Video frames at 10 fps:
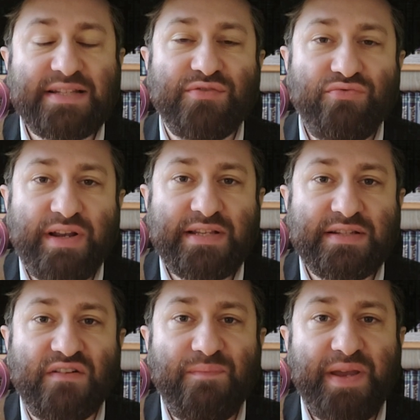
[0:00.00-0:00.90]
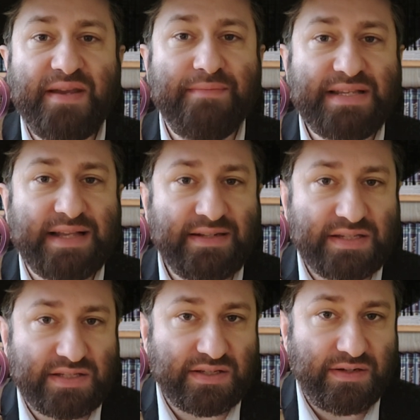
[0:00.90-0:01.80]
has a risk of being
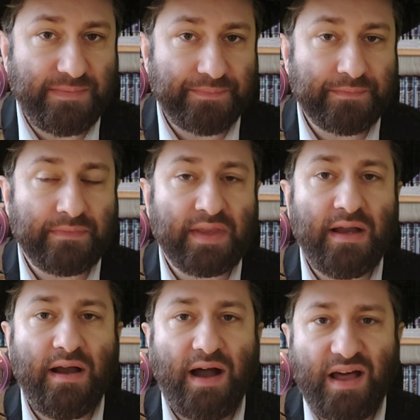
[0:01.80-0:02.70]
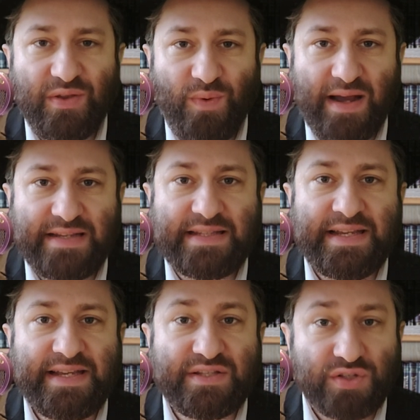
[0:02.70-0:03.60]
misunderstood. Otherwise,
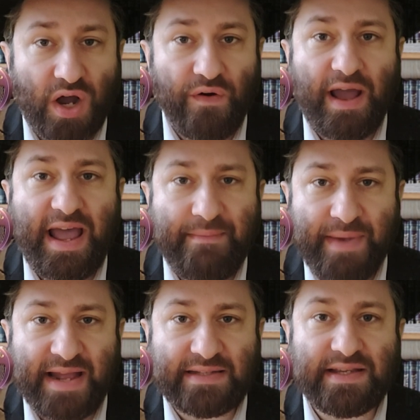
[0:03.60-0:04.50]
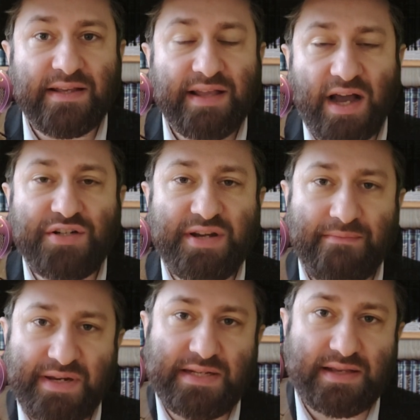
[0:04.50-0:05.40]
it is Torah emet that
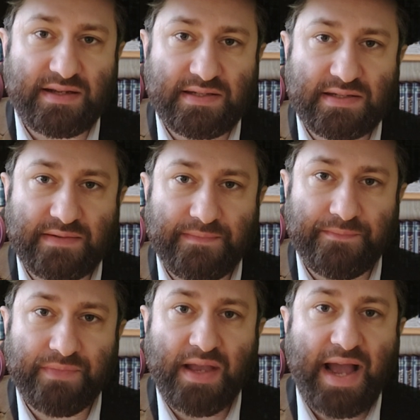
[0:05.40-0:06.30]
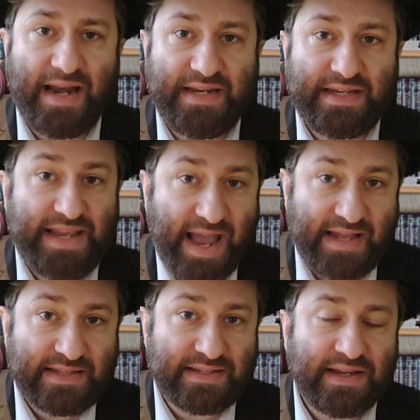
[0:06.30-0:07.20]
Hashem needs us. And
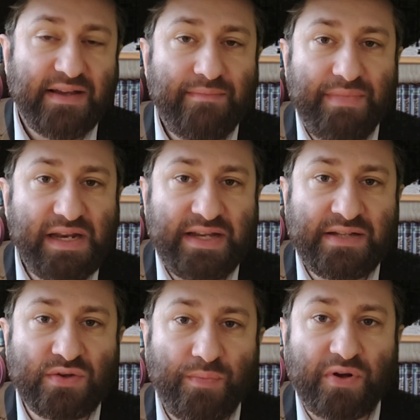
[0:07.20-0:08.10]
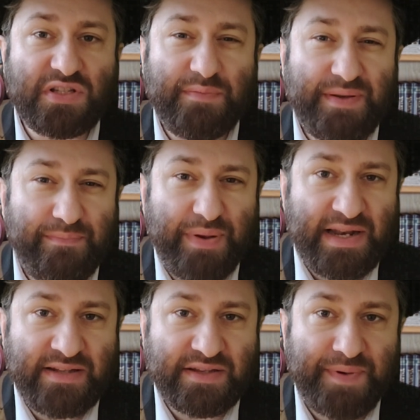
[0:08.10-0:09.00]
yet, millions or possibly
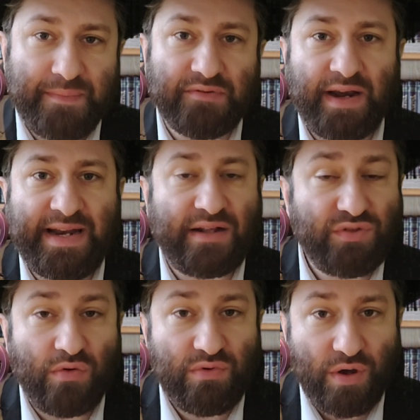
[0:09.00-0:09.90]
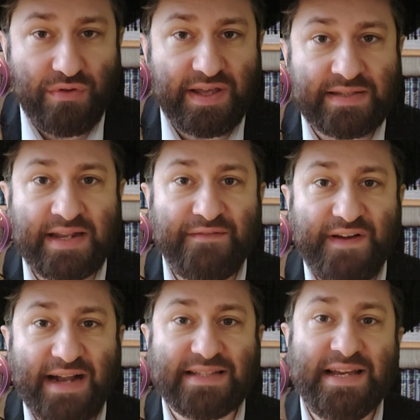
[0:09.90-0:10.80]
billions of people right now don't know this. And in
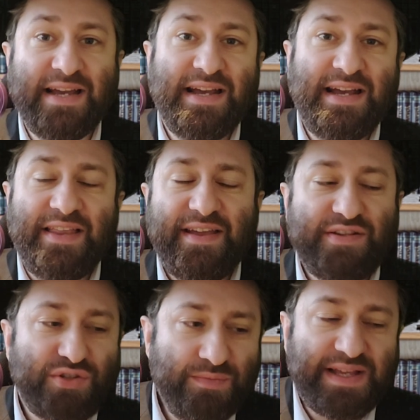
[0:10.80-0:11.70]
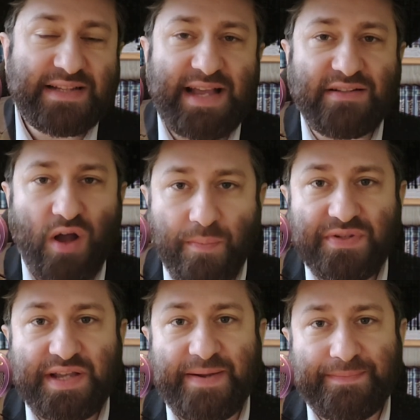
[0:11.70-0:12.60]
fact, they assume the exact
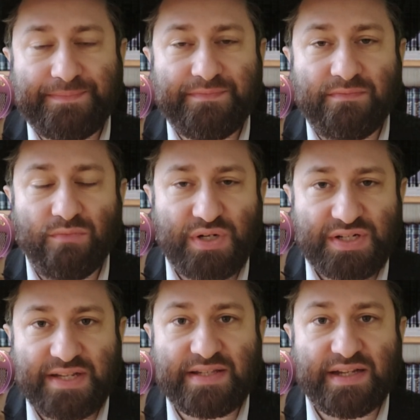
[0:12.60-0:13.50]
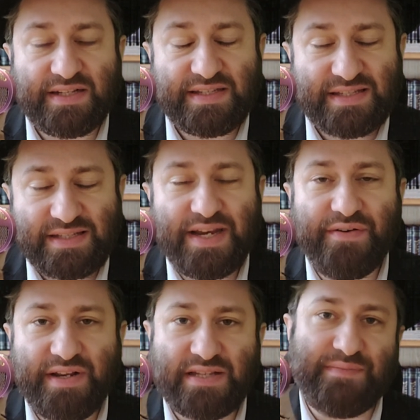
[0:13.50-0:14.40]
opposite, which is a
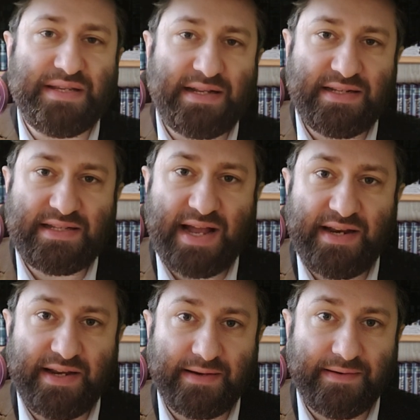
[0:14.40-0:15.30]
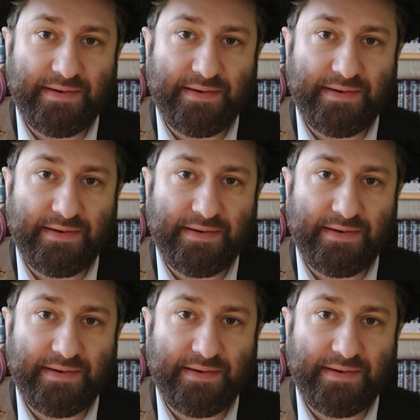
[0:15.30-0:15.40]
serious misunderstanding.